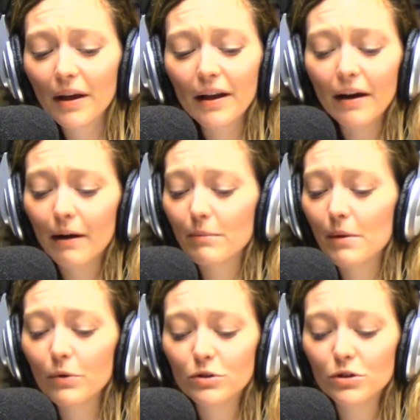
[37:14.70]
I
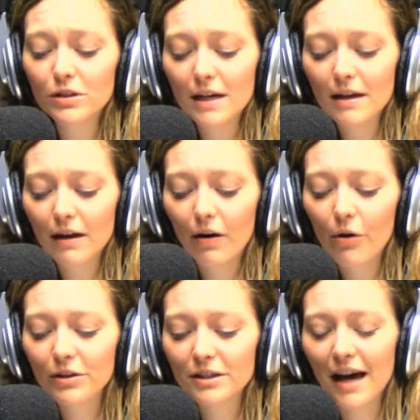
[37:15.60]
remember just saying it all
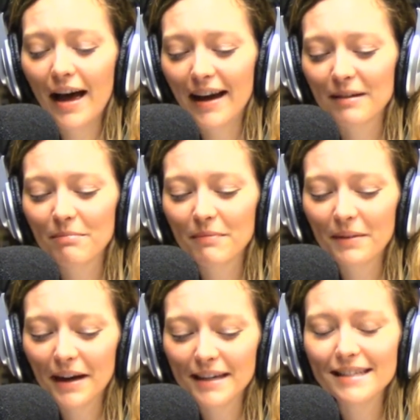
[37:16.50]
the time.
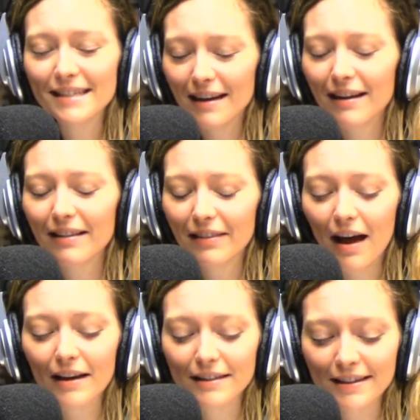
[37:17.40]
I said a
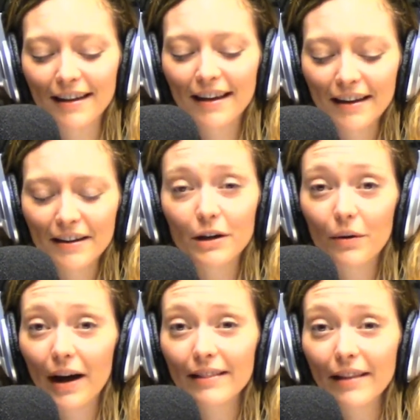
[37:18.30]
lot,
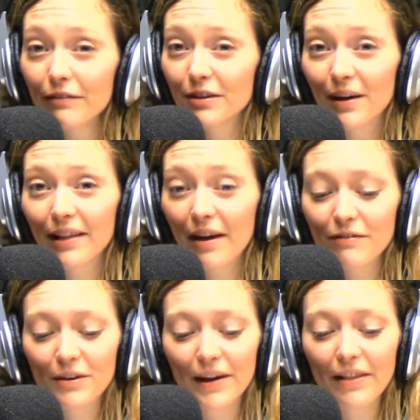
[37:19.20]
I love you, I love
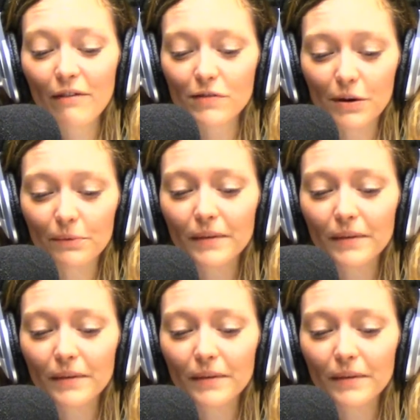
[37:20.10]
you, I love you.